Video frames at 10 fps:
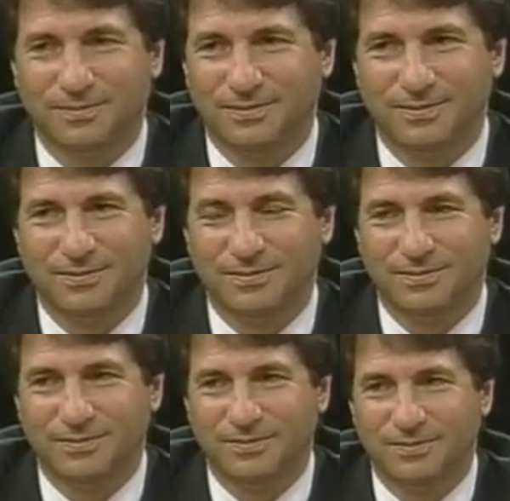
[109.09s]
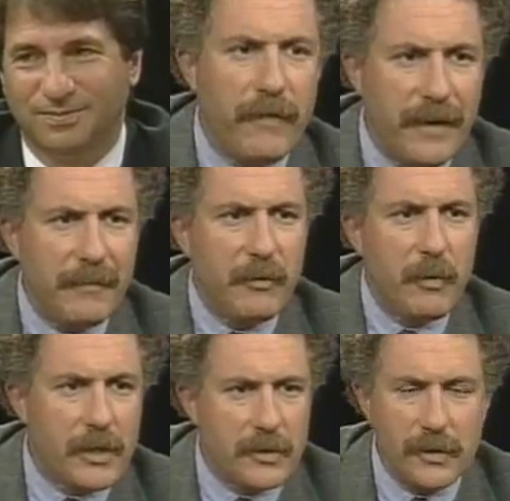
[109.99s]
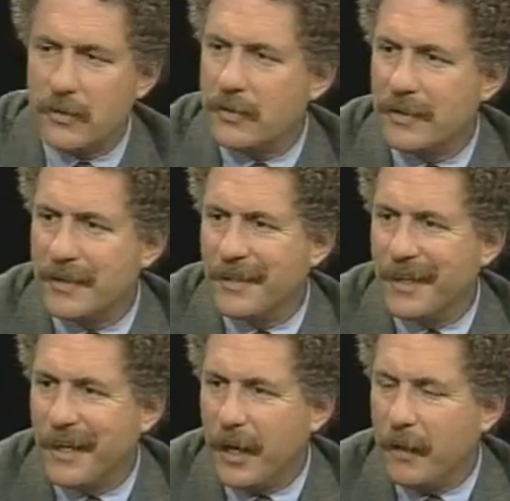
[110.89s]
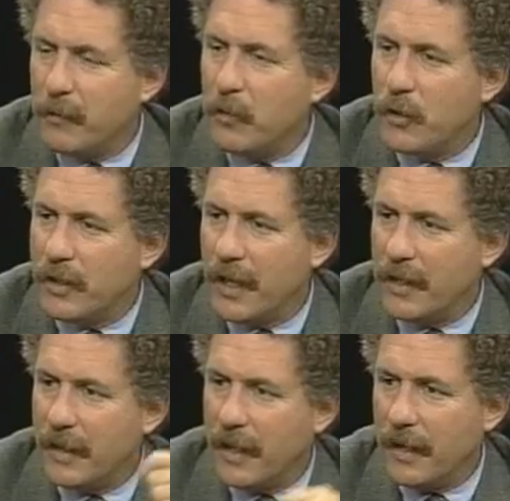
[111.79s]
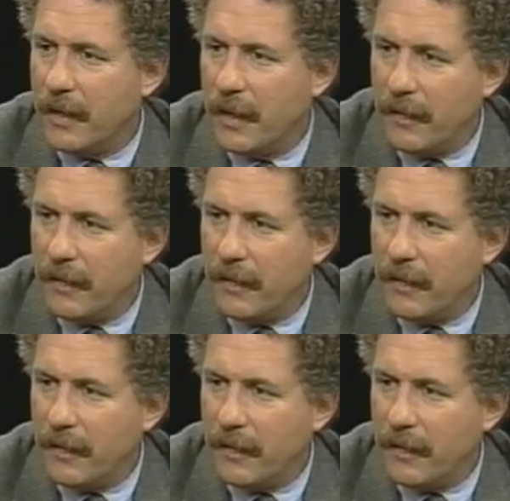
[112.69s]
Yeah. We were feeding him questions for court that day,